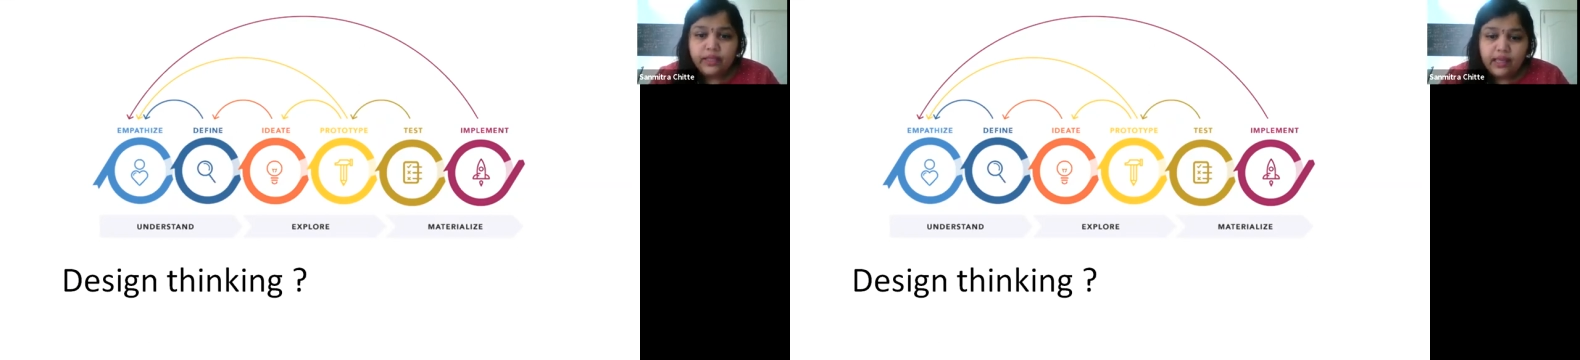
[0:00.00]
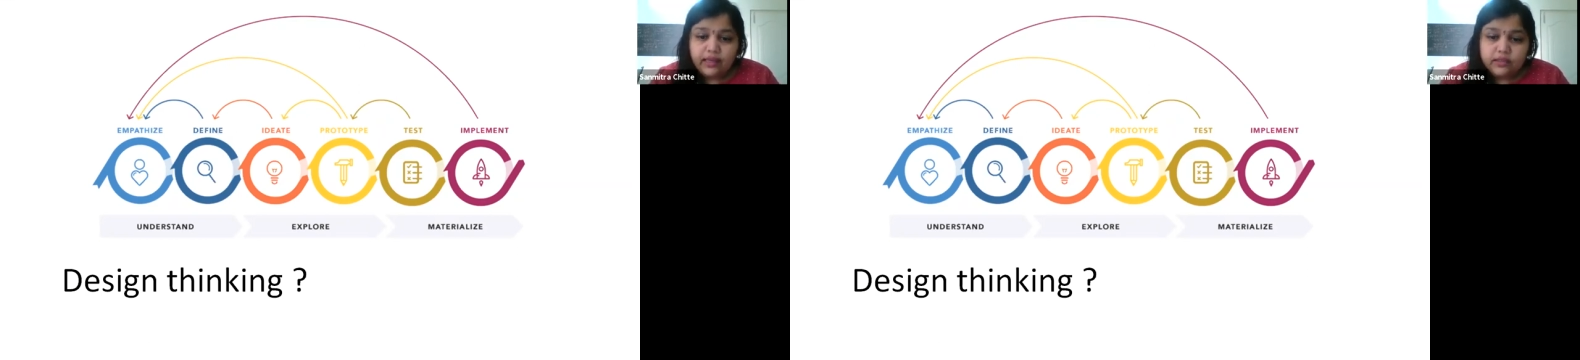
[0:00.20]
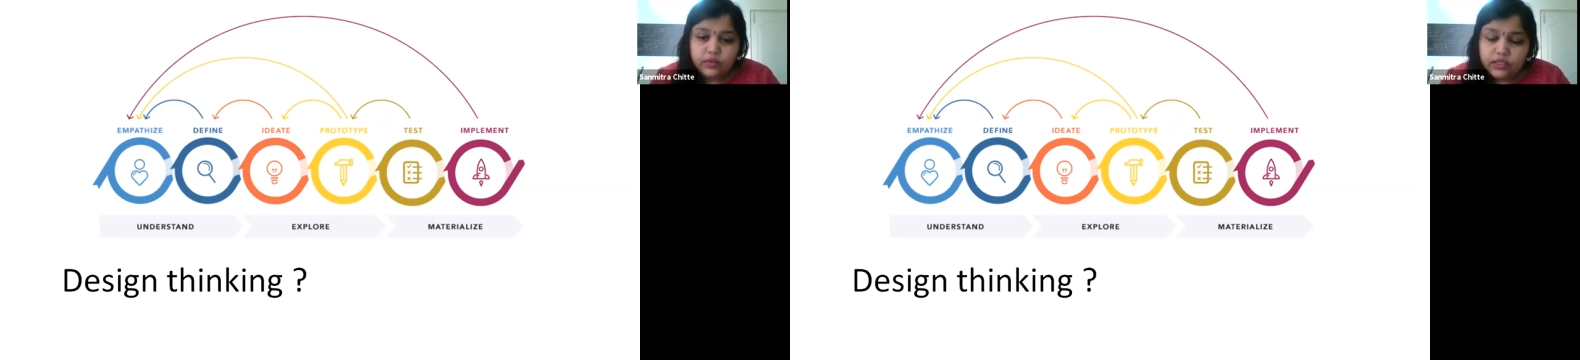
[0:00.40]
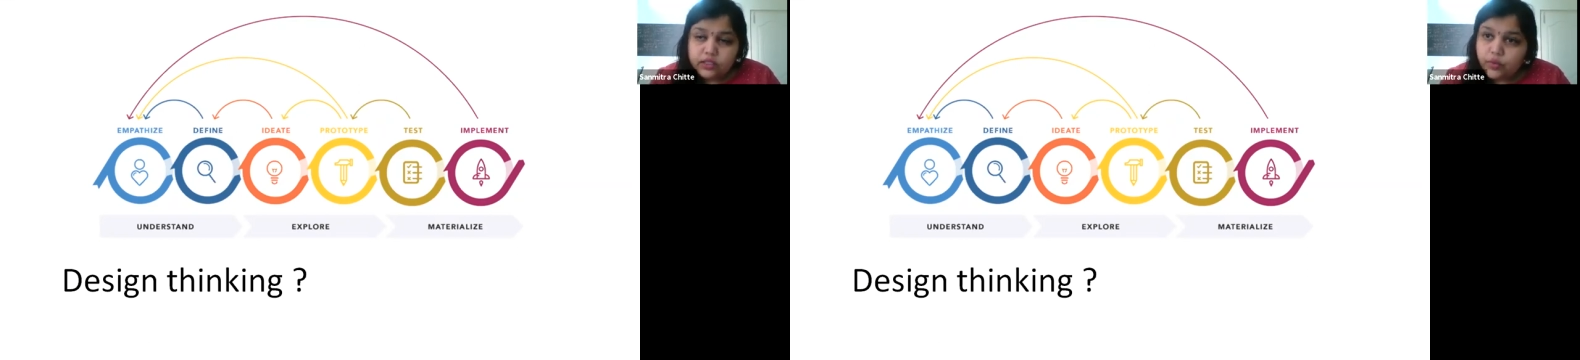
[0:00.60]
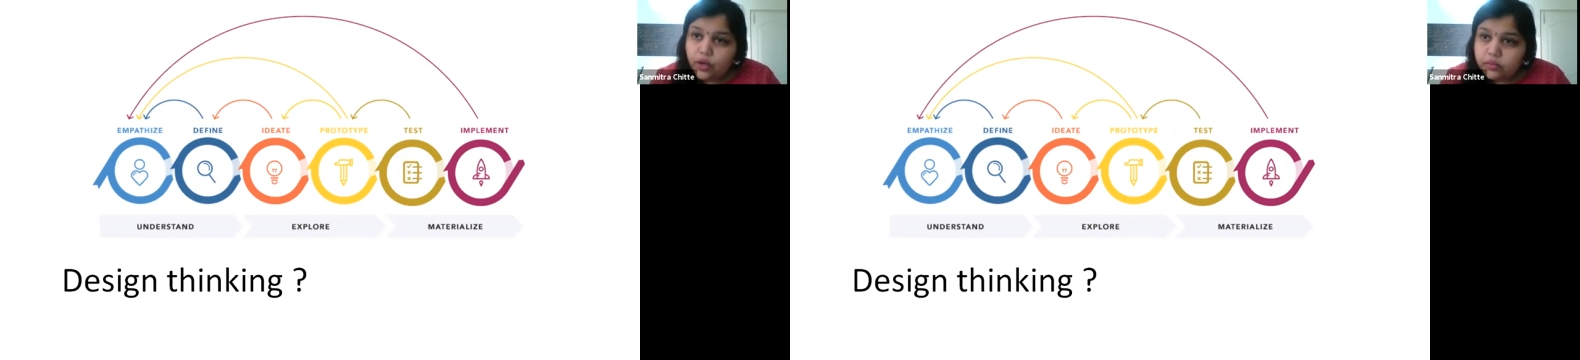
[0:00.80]
as well as a
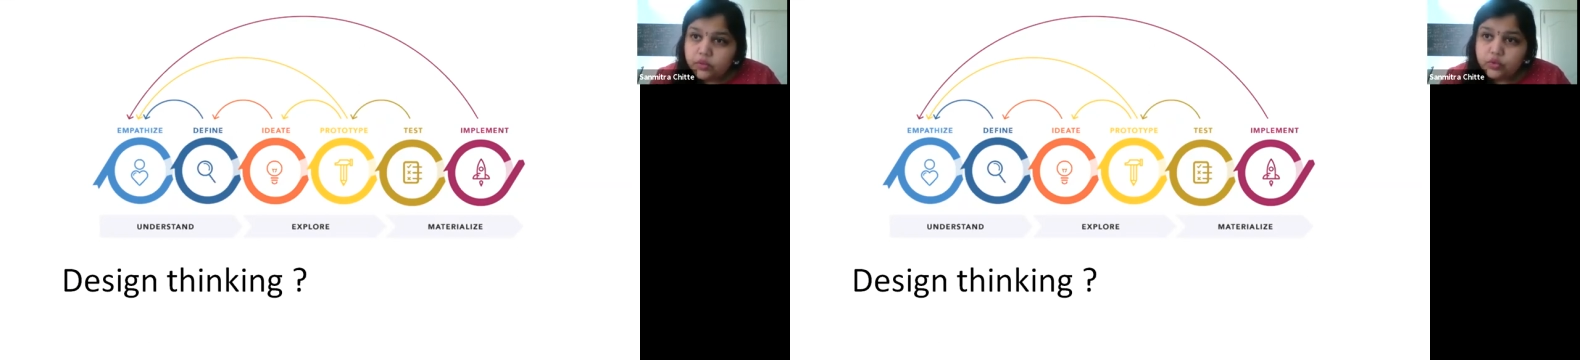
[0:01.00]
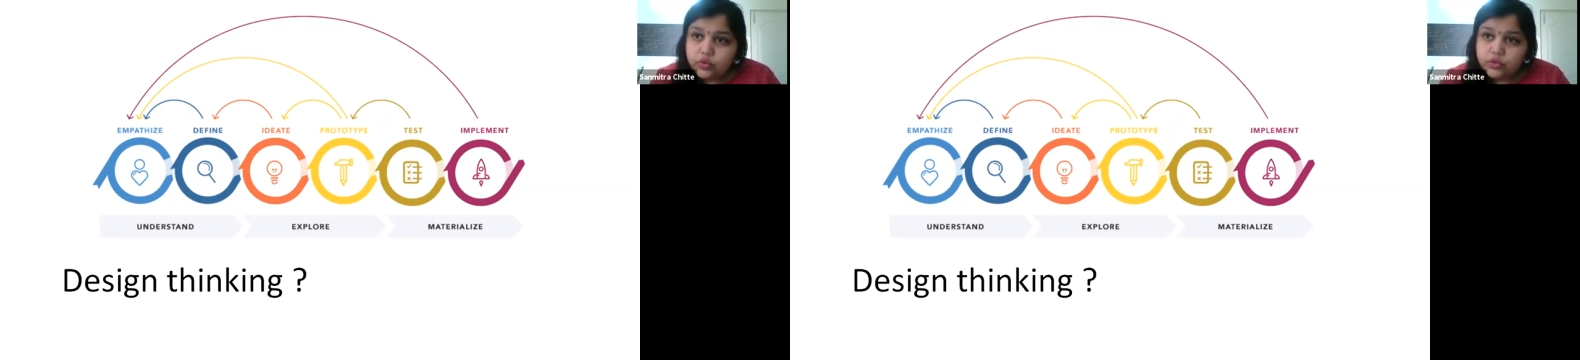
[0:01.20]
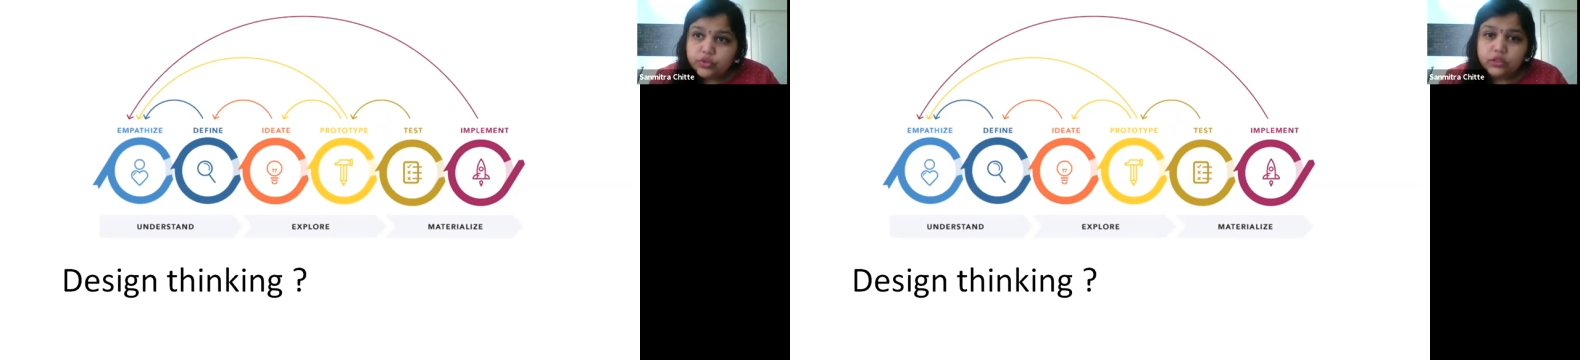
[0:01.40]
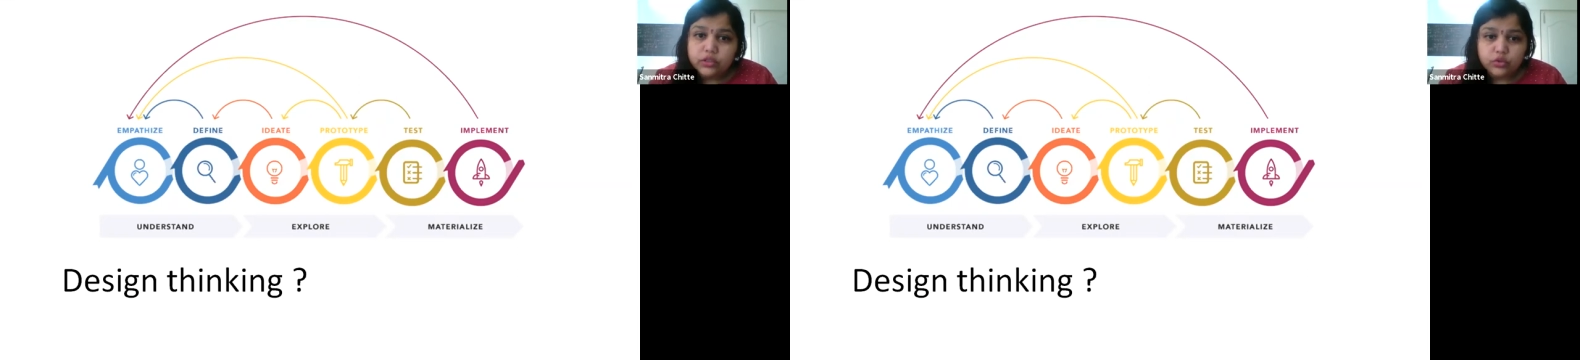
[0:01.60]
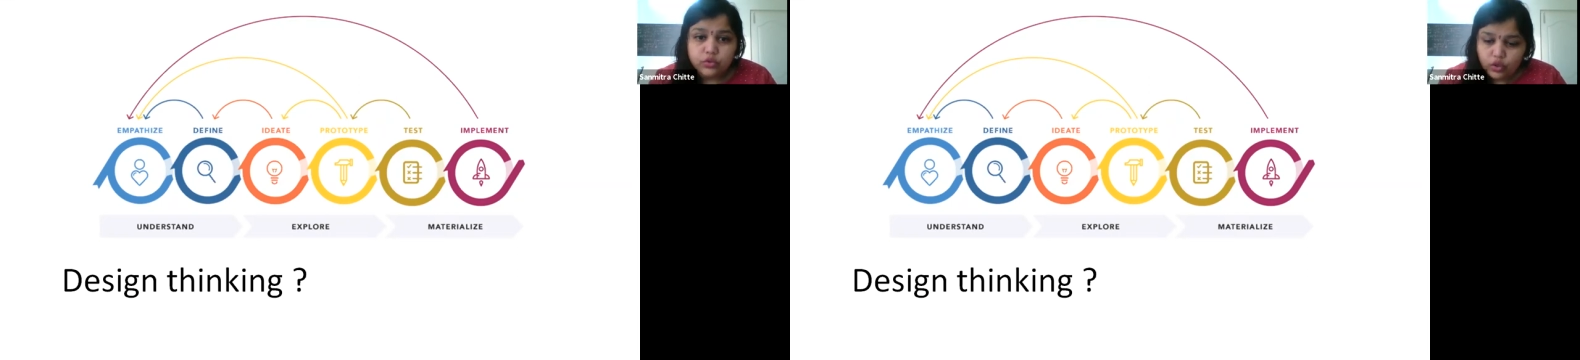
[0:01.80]
problem solution
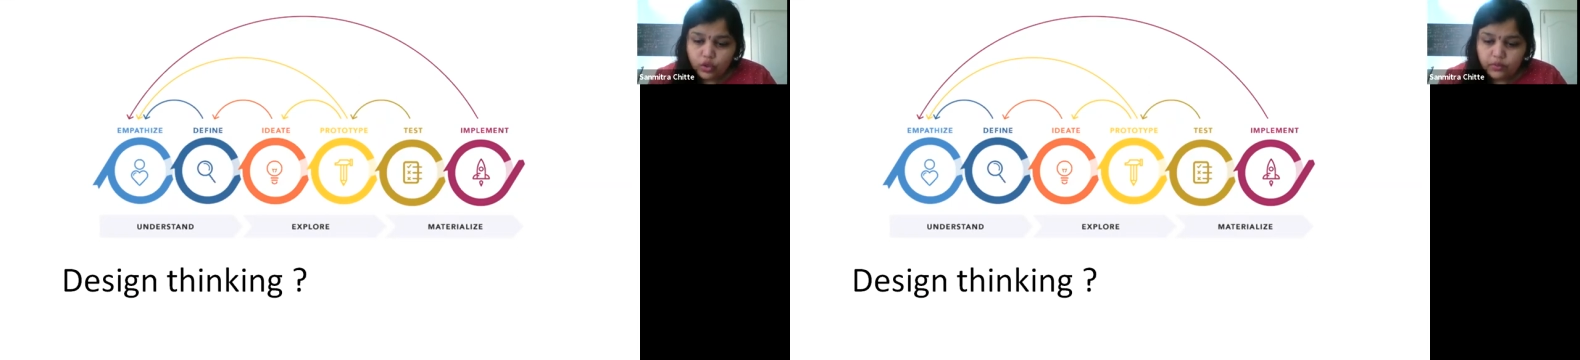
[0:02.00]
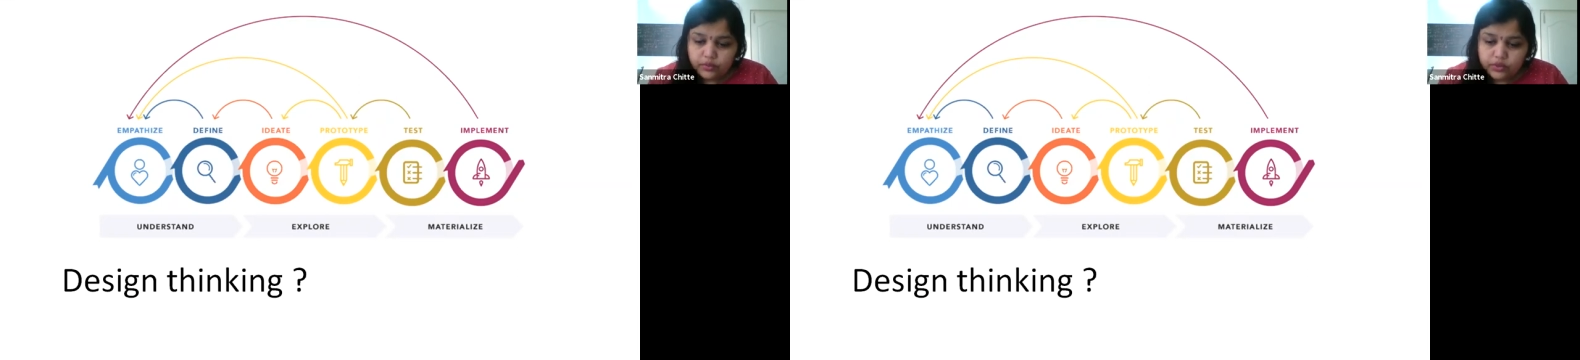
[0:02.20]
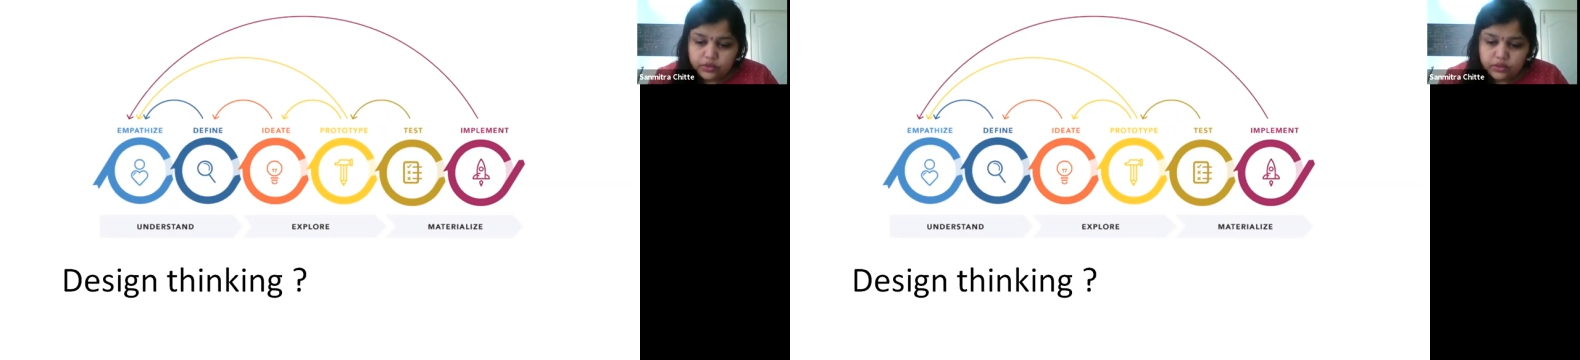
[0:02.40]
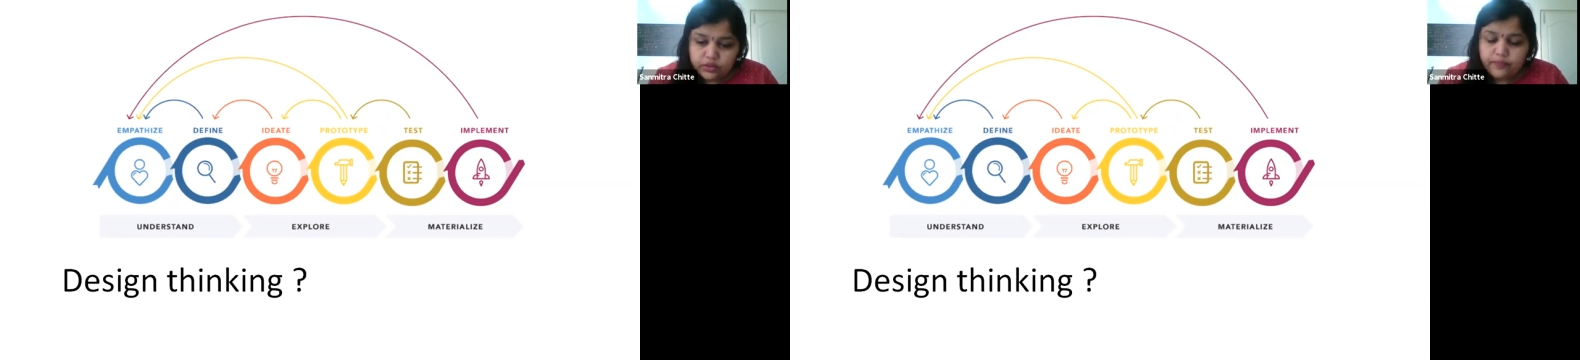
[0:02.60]
into normal business.